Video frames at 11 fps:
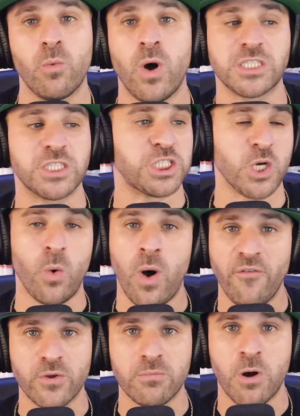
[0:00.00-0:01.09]
wants to show
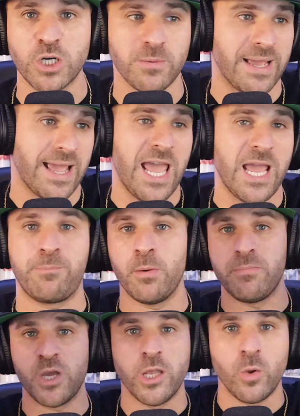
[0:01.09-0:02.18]
off the merch, be like, hey,
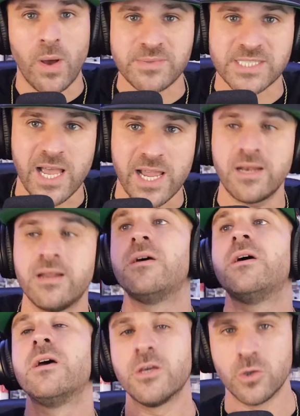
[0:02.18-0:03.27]
put me on the website.
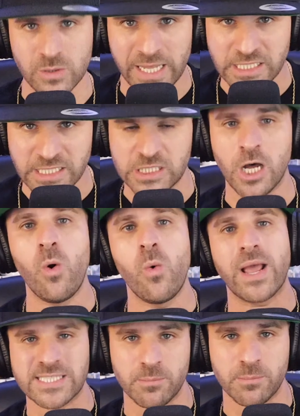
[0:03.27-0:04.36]
You let us know.
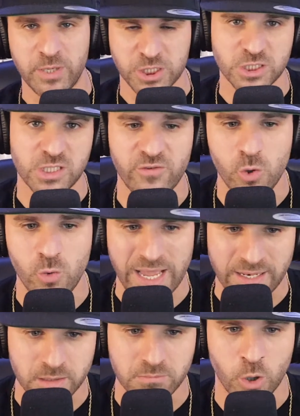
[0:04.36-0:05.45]
We'll get some pictures of you
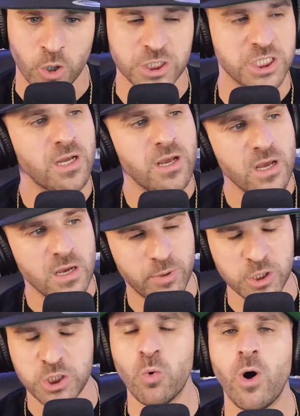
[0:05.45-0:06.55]
in the merch,
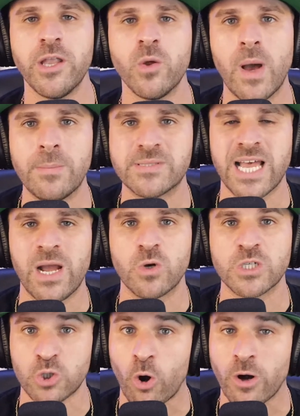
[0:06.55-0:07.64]
put you on the website.
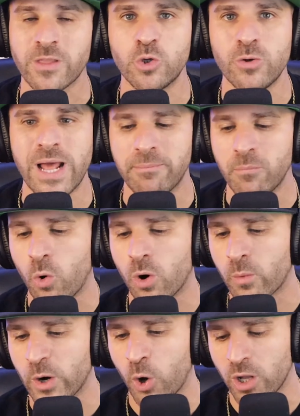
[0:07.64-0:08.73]
We're starting to do that more
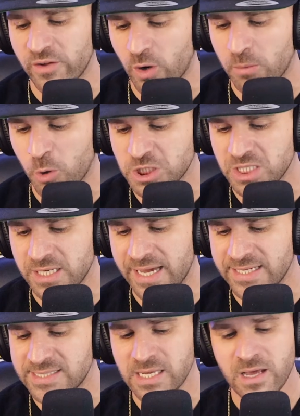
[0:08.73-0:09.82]
with all of our
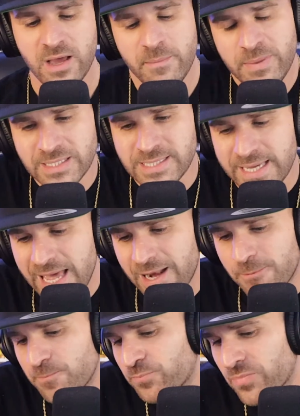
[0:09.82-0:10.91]
merchandise because, again,